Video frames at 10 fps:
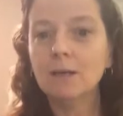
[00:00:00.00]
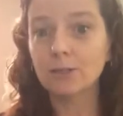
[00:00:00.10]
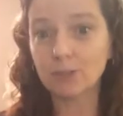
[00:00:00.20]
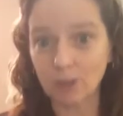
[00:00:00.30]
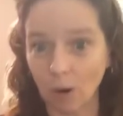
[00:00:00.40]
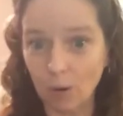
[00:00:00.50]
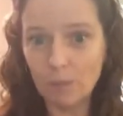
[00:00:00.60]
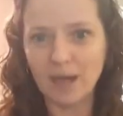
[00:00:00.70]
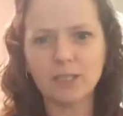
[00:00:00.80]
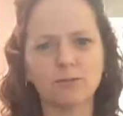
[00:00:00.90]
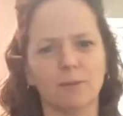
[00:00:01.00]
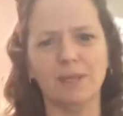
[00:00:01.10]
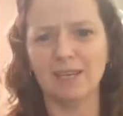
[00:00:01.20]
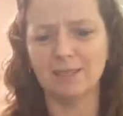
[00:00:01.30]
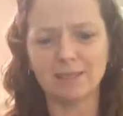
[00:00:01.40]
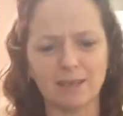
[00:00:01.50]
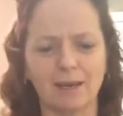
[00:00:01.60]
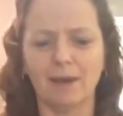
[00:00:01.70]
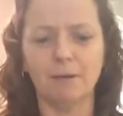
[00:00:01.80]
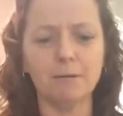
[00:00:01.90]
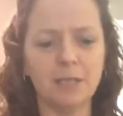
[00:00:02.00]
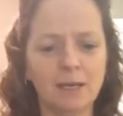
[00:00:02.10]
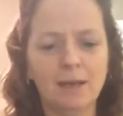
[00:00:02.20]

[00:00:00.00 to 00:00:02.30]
so much from the inside out